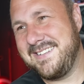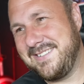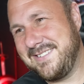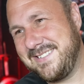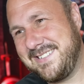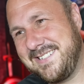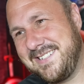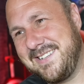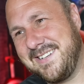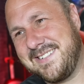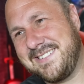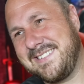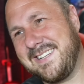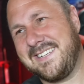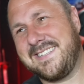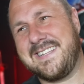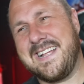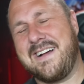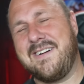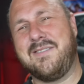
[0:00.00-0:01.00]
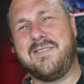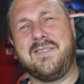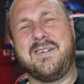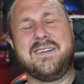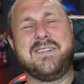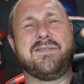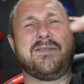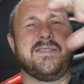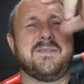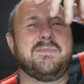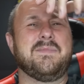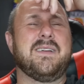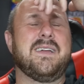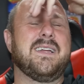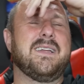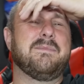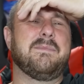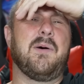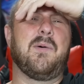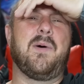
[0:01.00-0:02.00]
She looks like that one from
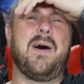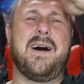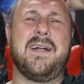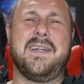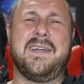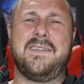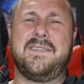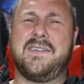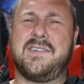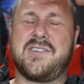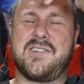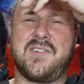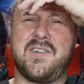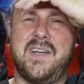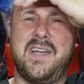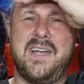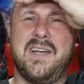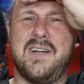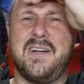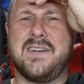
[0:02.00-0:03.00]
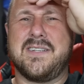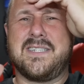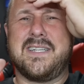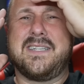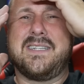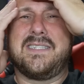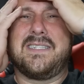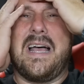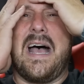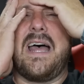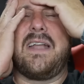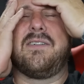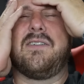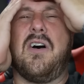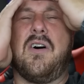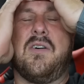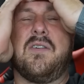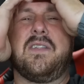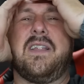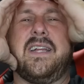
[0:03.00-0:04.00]
Moana in the tree, or is it, I don't
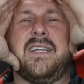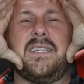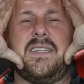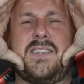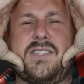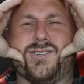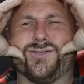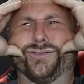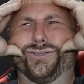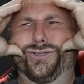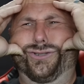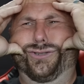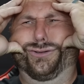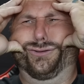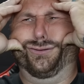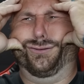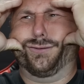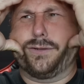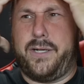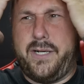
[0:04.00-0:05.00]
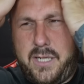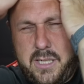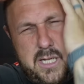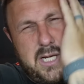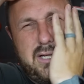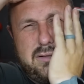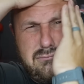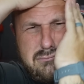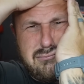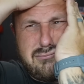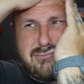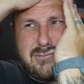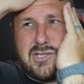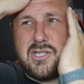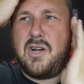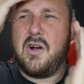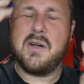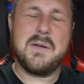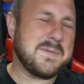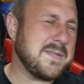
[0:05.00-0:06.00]
know, like the tree, do you
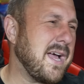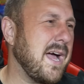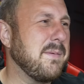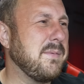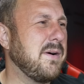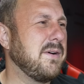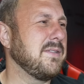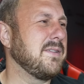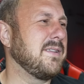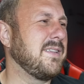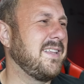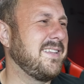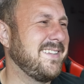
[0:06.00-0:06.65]
know what I'm talking about?